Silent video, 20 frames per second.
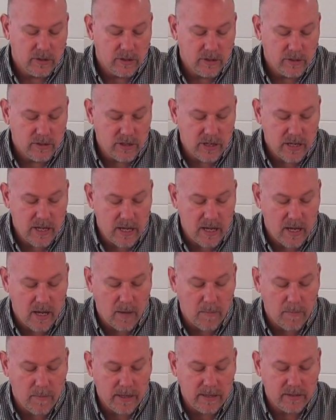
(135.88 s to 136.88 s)
to
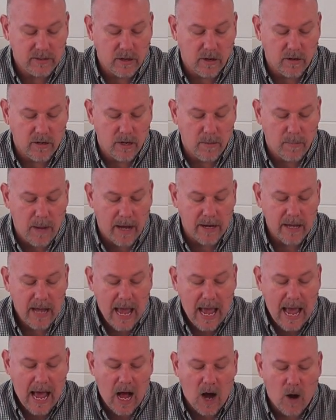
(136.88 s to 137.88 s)
Him. And he's talking about
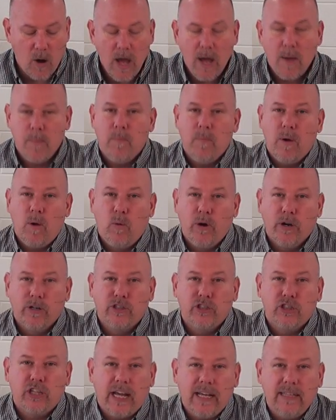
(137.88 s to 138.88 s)
how we're
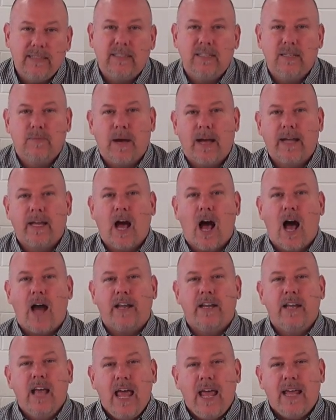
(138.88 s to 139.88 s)
chastened by
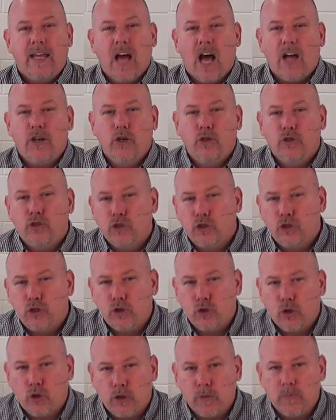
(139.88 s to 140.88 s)
God, and God uses
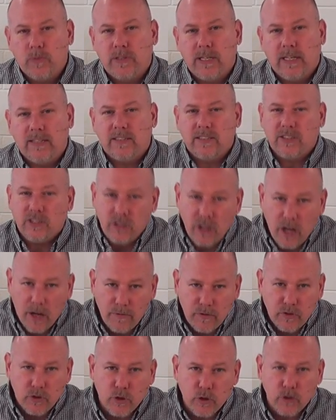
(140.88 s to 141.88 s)
circumstances,
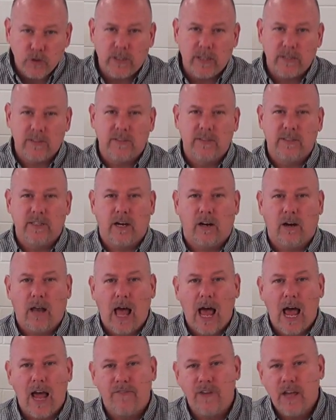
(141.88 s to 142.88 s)
tough circumstances in our
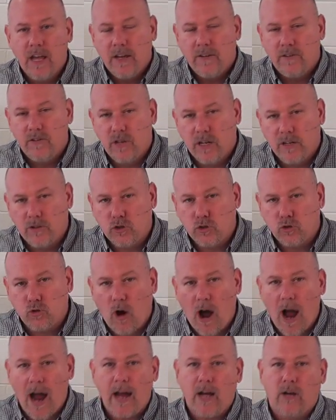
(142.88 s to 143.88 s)
life, to
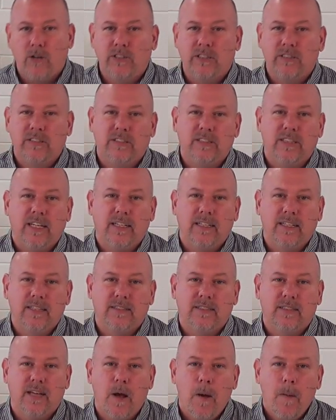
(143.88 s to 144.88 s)
trials and sickness to